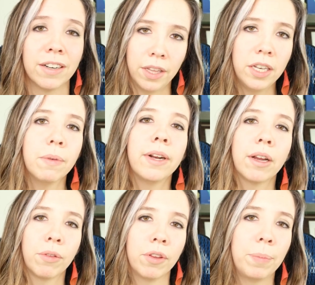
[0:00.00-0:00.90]
Then you want
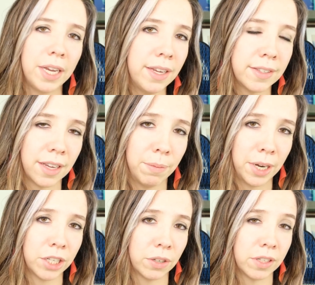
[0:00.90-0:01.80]
to go through the piece and
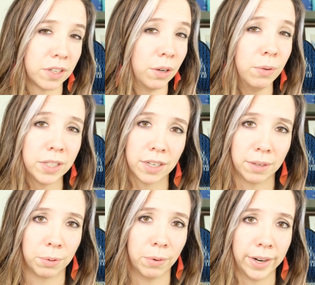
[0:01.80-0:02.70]
make sure the tone is
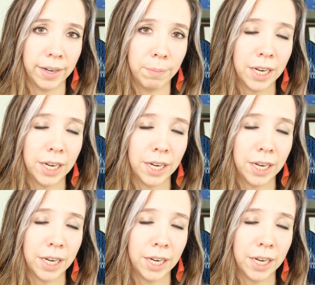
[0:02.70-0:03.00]
on point.